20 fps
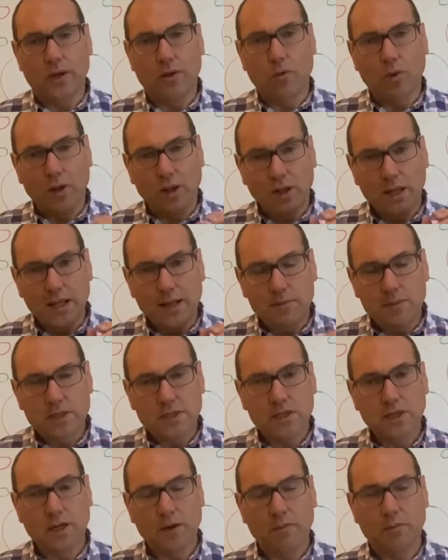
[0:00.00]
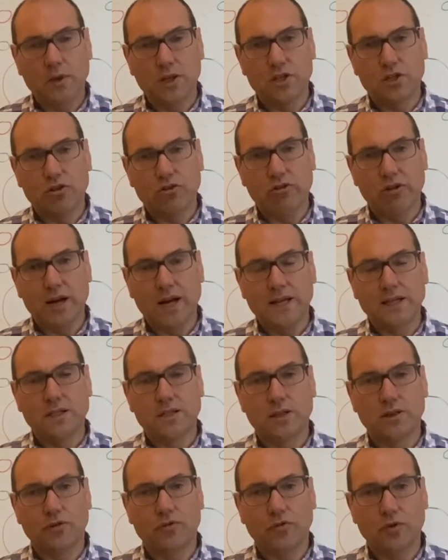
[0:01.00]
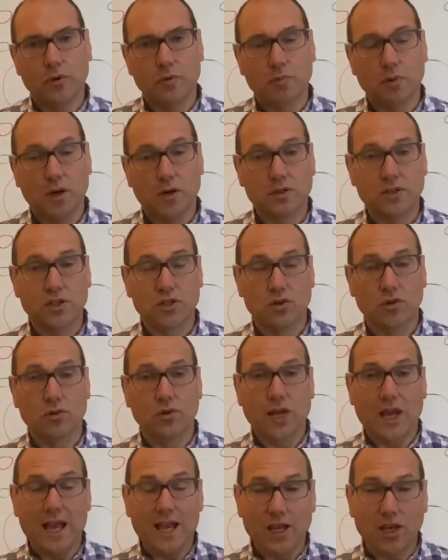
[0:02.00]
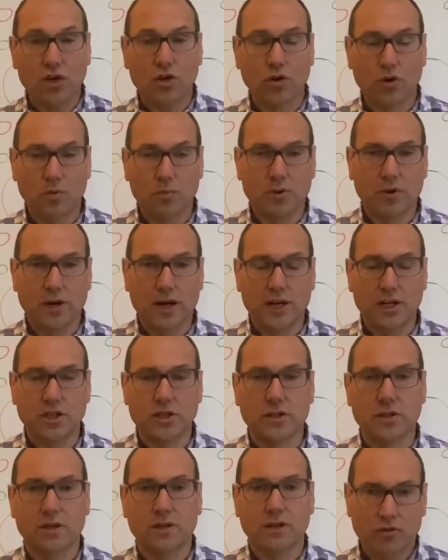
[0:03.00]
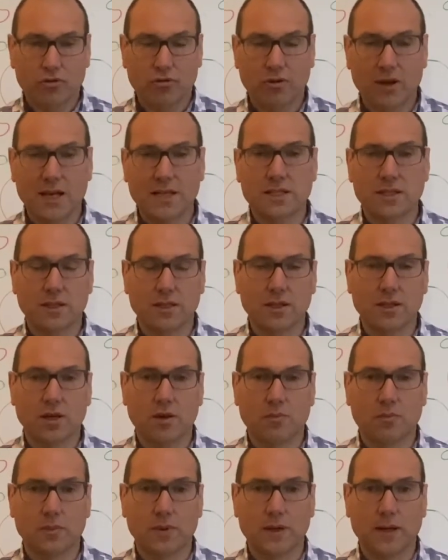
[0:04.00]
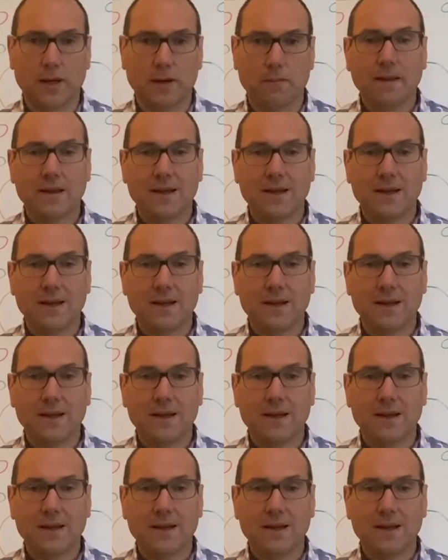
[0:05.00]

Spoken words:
Well, a limited company is created through a process called incorporation, creating the company.